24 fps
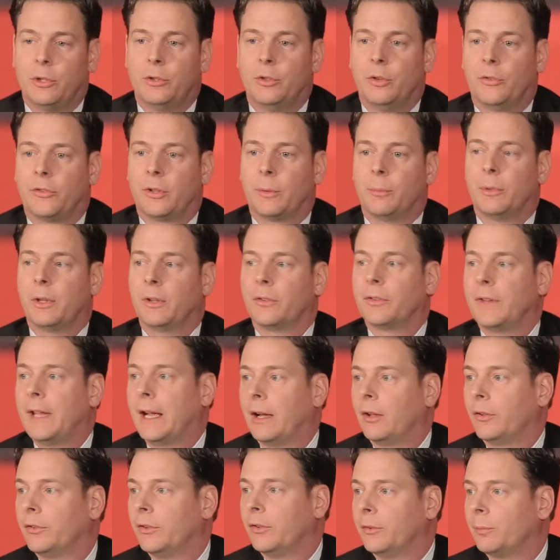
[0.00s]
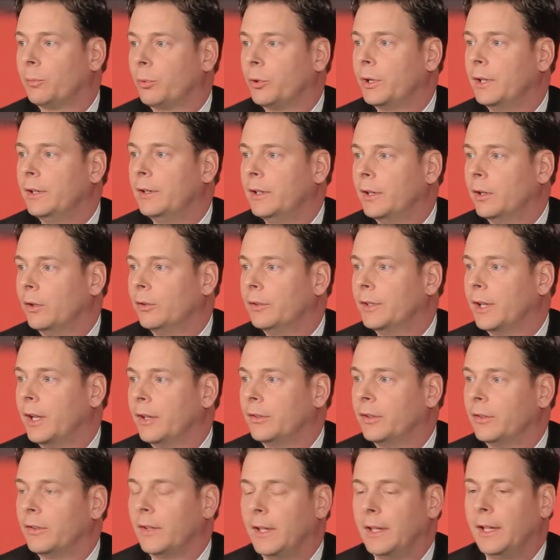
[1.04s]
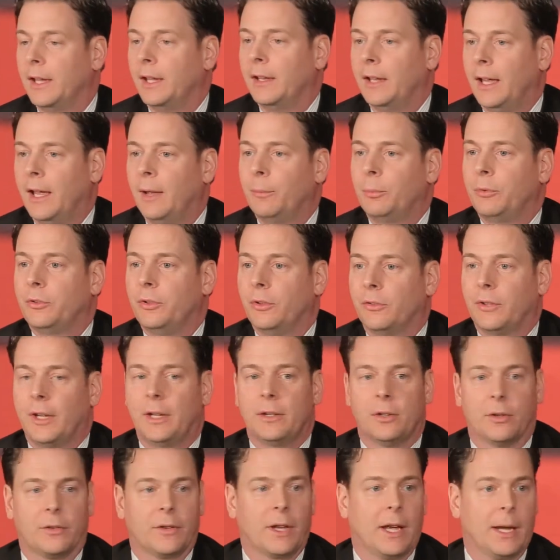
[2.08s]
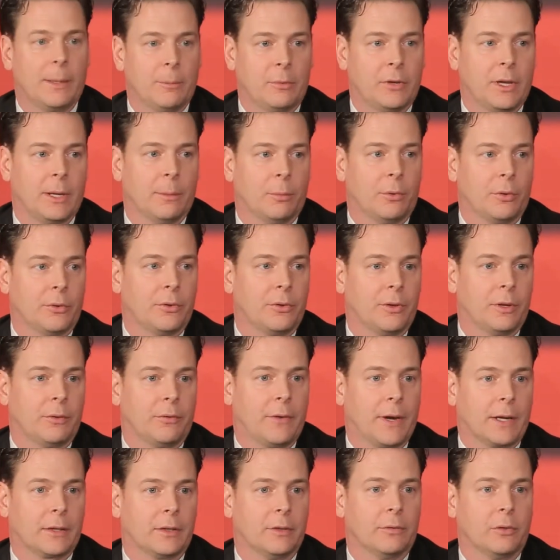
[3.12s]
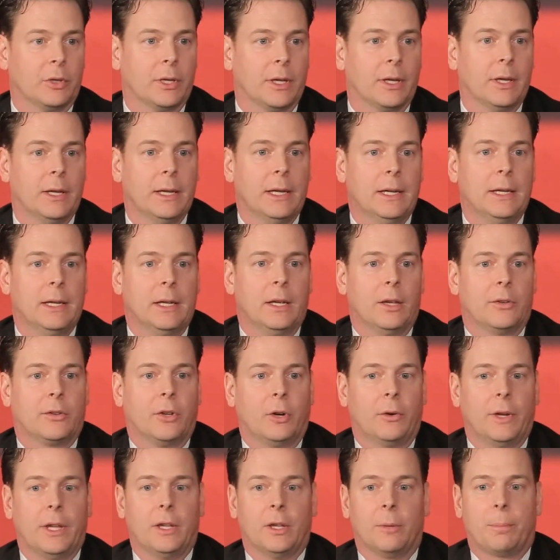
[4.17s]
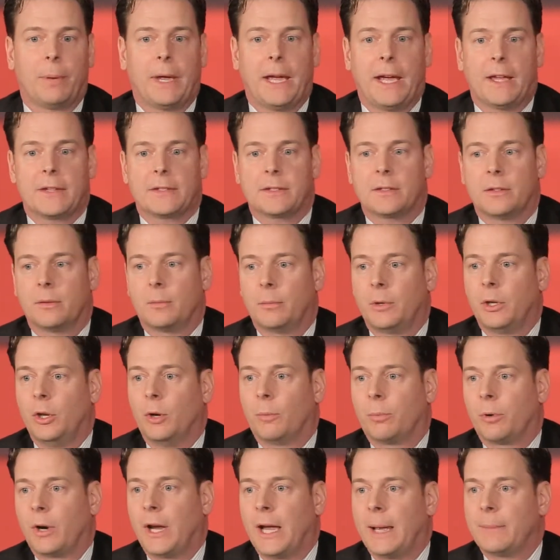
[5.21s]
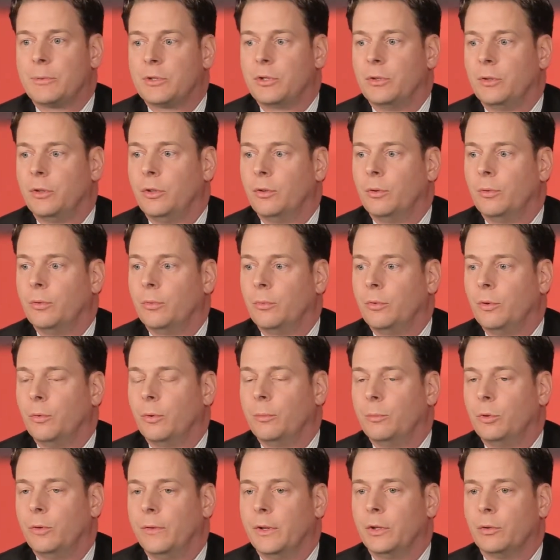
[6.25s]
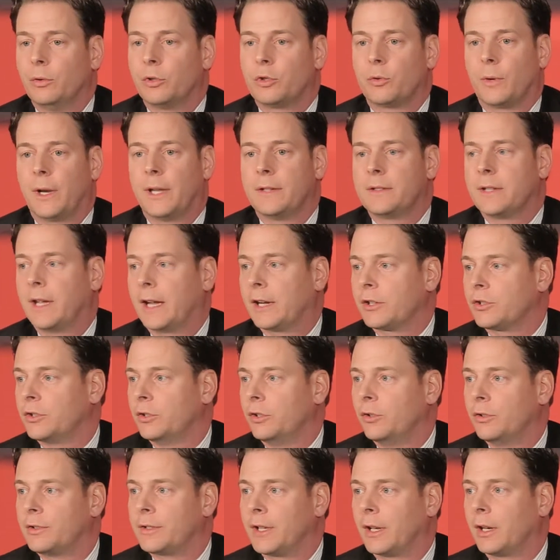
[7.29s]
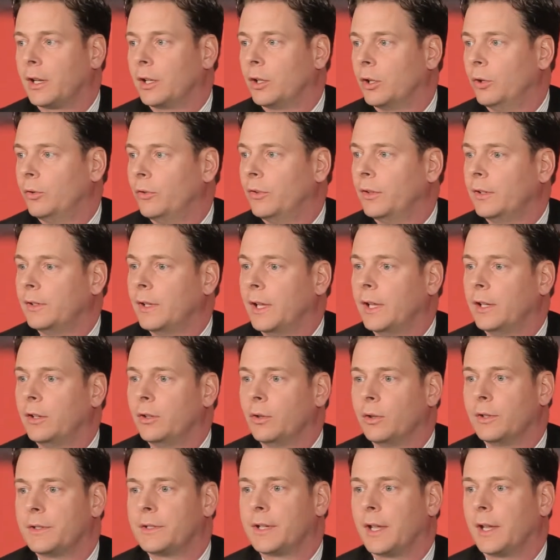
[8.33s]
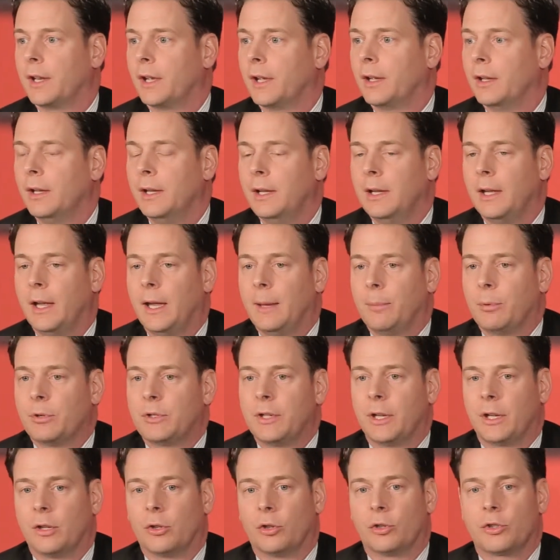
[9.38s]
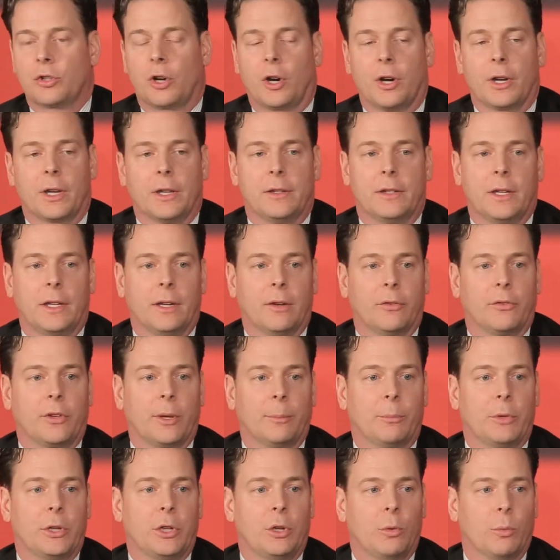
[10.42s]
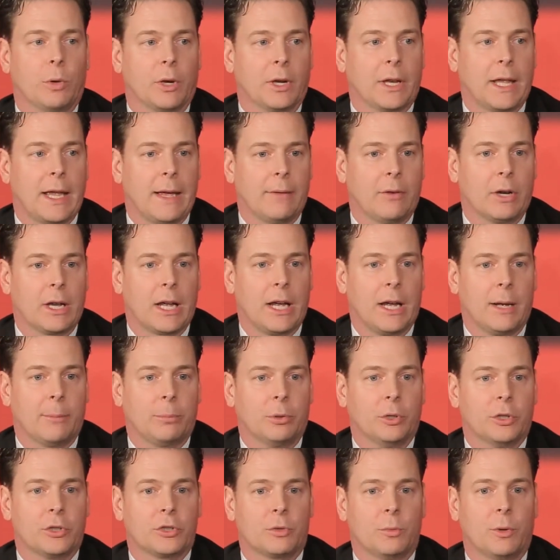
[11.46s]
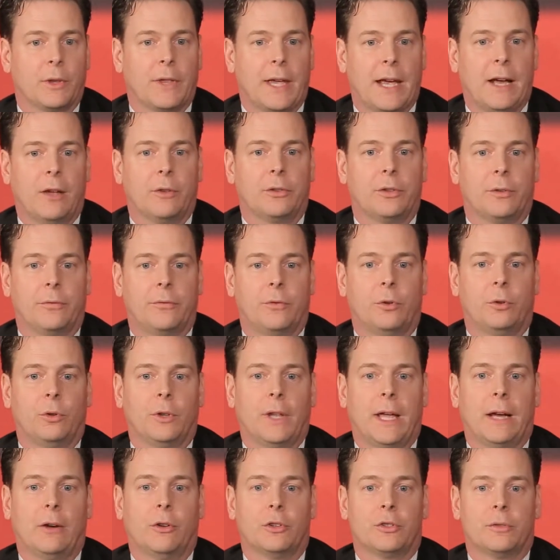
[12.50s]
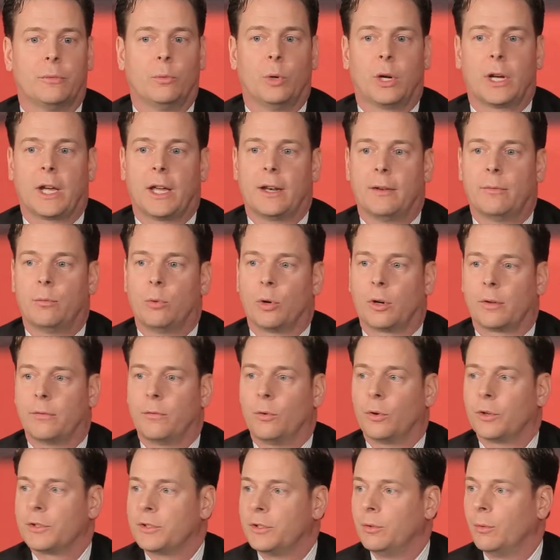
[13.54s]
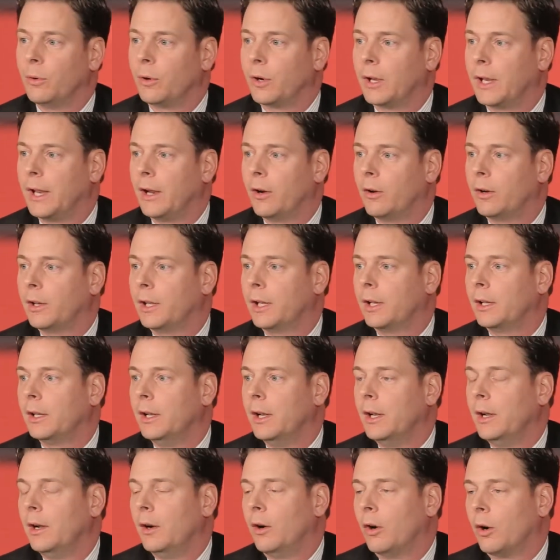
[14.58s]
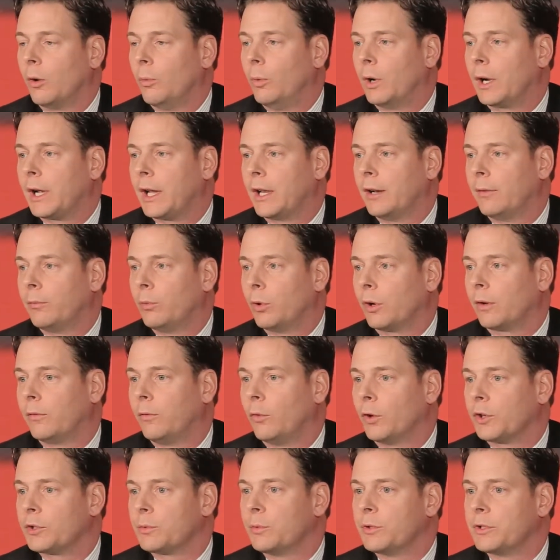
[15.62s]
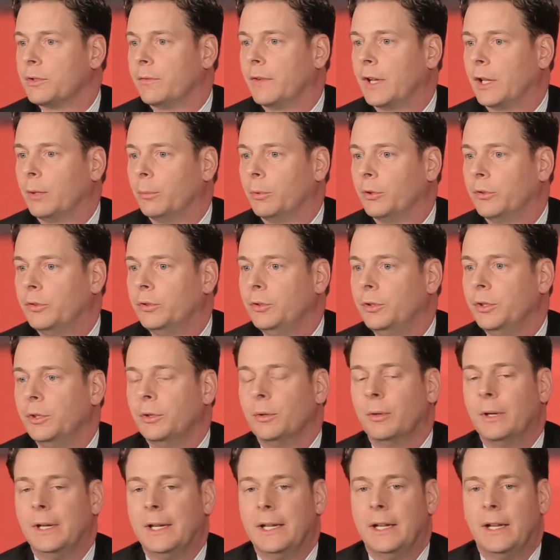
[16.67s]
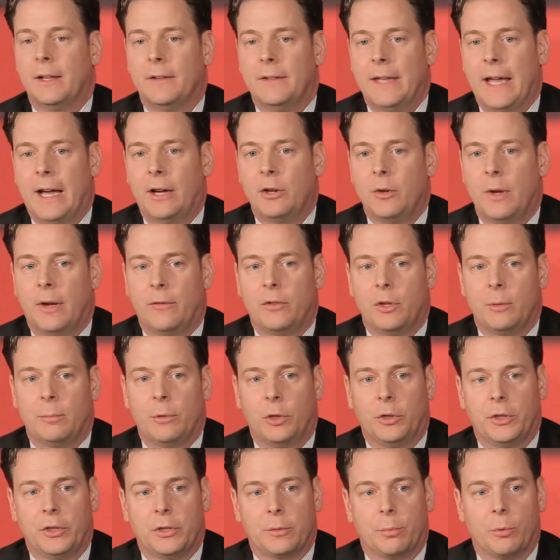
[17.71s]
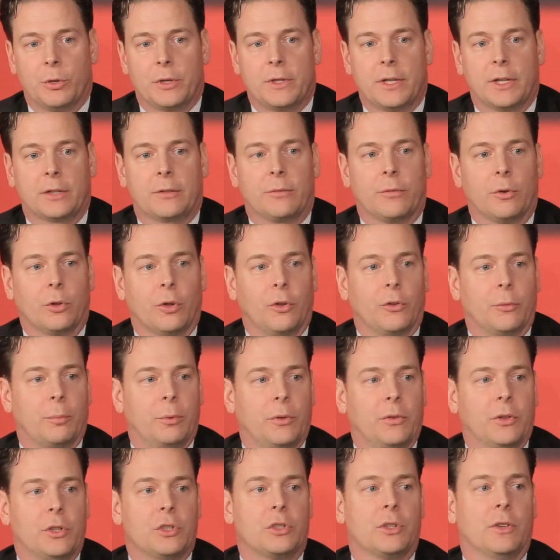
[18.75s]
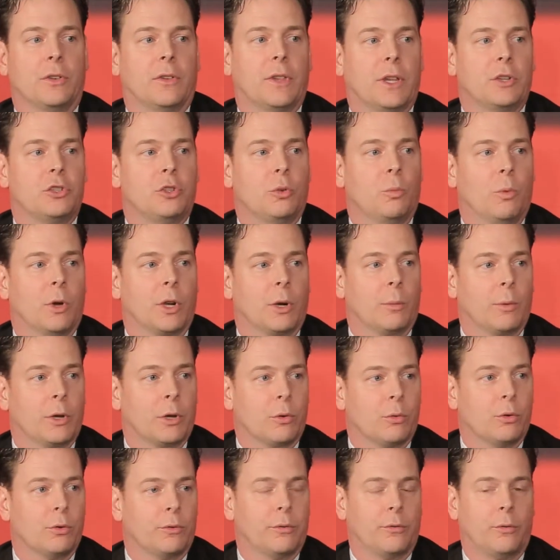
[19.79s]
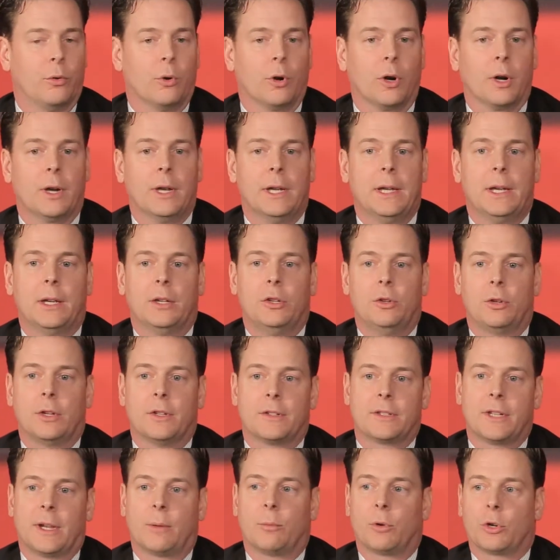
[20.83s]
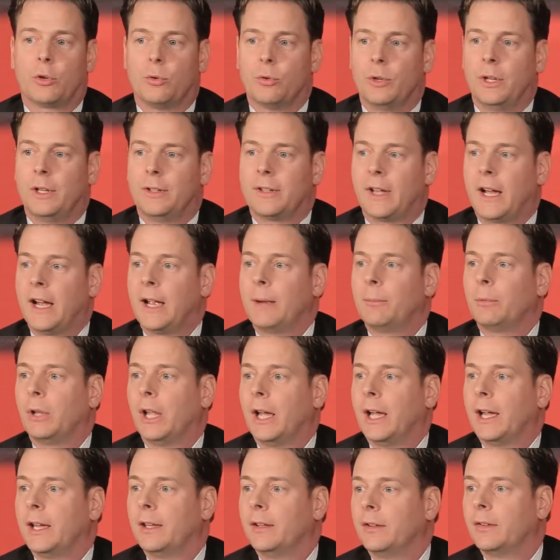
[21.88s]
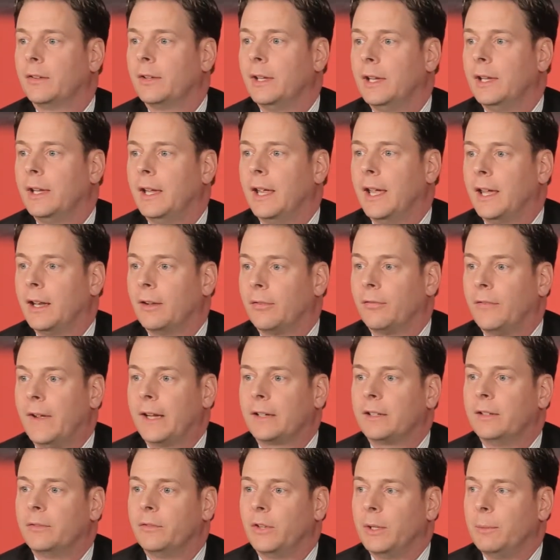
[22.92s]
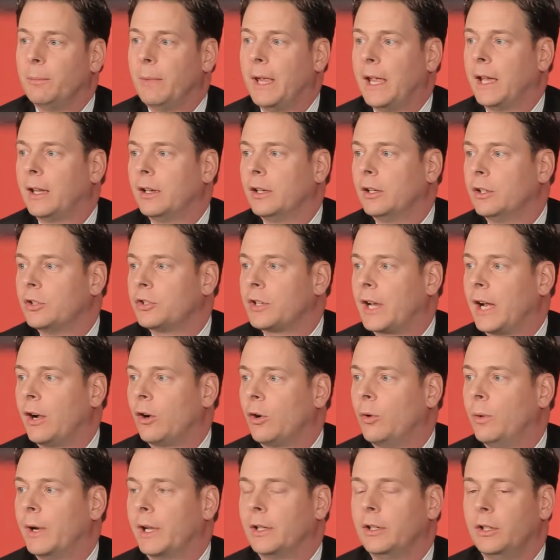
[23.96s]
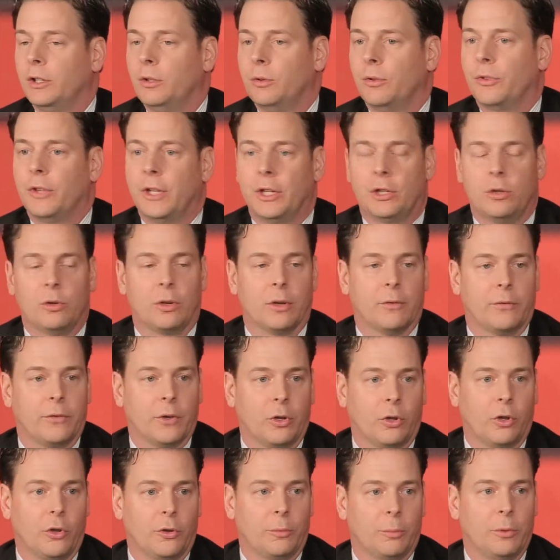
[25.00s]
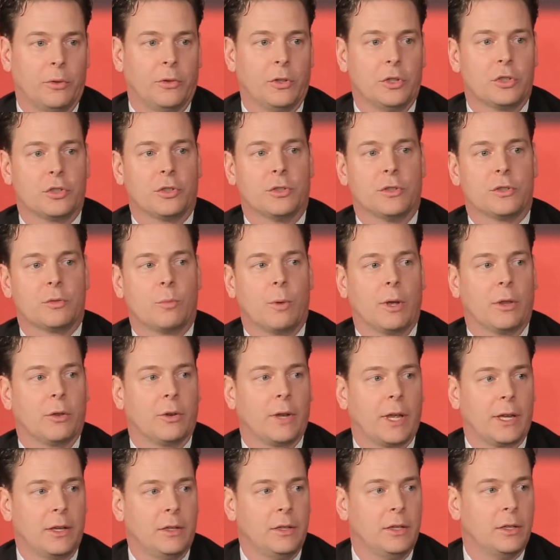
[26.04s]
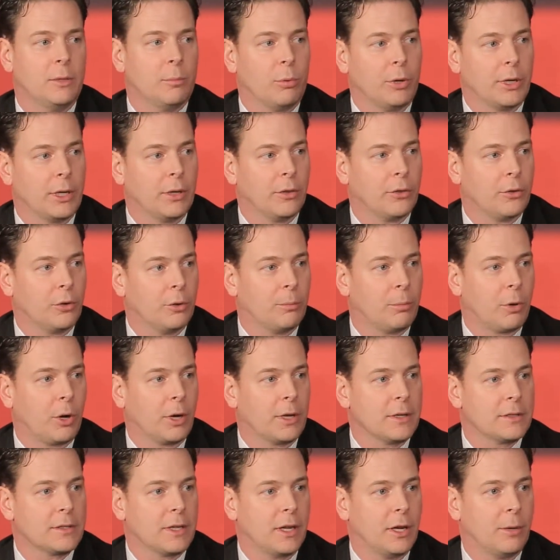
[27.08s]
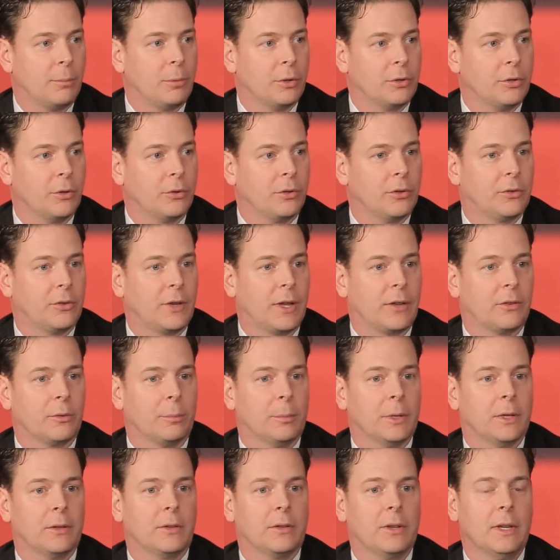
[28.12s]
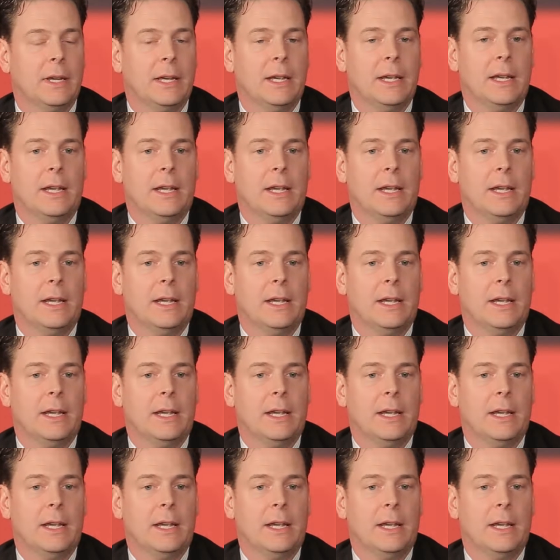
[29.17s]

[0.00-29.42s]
to do some of this analysis pre-deal does is it helps you set your timetables effectively. So in the past, perhaps you would move into a transaction, you'd set a closing date, or you'd set a particular target date of something you wanted to have accomplished without the full knowledge of what kind of workforce you were inheriting or what kind of workforce was available to you. Now you have the ability to predict for those positions that you want to recruit for. You can set recruiting timelines and effectively manage how quickly you think you can fill those positions, whether or not you need to bring in third parties to help with those assessments.